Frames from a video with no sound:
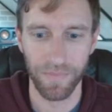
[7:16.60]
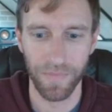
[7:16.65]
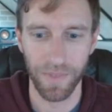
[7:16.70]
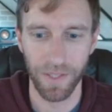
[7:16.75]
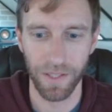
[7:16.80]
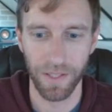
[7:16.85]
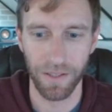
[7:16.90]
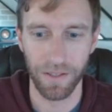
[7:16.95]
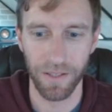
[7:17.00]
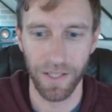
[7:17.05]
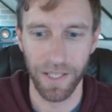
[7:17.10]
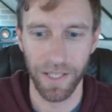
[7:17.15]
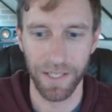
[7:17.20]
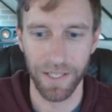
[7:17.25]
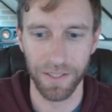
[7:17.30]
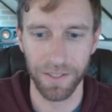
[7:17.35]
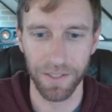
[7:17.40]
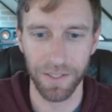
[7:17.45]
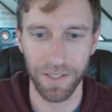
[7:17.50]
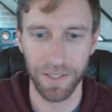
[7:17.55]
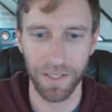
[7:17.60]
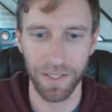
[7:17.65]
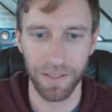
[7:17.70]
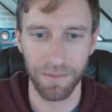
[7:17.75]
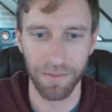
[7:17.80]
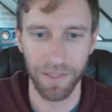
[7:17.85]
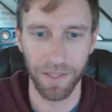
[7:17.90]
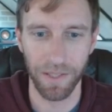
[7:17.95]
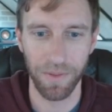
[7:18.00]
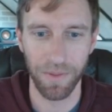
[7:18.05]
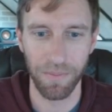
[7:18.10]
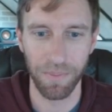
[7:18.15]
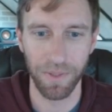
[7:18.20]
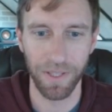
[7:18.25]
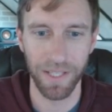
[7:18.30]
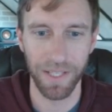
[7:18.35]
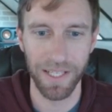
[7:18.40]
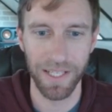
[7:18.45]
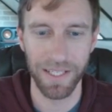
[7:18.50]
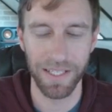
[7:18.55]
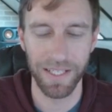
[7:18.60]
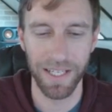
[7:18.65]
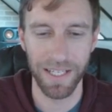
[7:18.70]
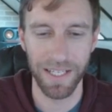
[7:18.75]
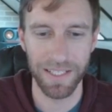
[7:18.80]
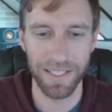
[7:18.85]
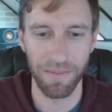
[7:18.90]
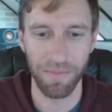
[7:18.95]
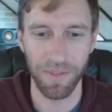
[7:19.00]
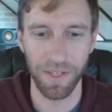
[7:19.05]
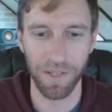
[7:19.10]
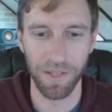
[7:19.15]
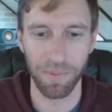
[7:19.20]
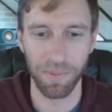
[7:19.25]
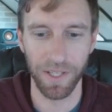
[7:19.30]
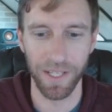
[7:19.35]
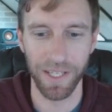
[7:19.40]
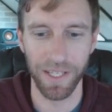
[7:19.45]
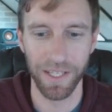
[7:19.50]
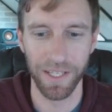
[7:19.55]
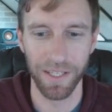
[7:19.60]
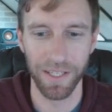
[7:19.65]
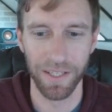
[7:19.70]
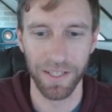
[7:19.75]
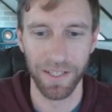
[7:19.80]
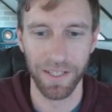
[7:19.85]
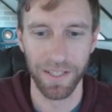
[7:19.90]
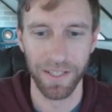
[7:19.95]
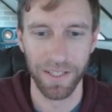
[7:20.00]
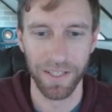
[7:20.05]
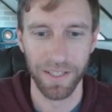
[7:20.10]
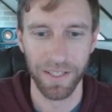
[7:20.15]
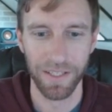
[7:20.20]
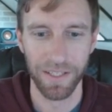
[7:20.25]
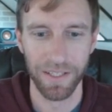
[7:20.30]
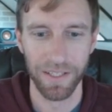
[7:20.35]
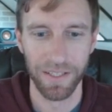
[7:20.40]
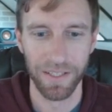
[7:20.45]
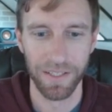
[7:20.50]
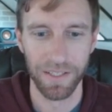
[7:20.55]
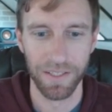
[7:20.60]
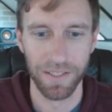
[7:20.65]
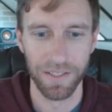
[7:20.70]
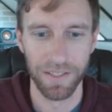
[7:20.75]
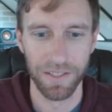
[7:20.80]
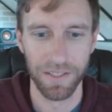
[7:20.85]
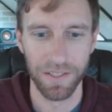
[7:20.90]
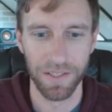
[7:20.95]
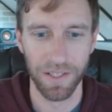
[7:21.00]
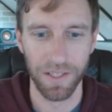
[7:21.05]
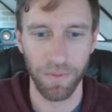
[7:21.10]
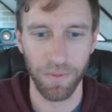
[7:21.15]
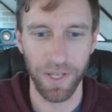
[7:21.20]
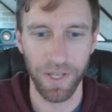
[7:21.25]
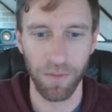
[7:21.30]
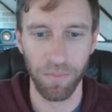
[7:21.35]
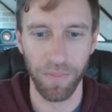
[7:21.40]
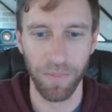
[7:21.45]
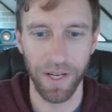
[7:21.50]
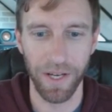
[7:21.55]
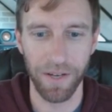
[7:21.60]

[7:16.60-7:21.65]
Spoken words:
Alright, good. I'm glad we got something to play here that we can buff.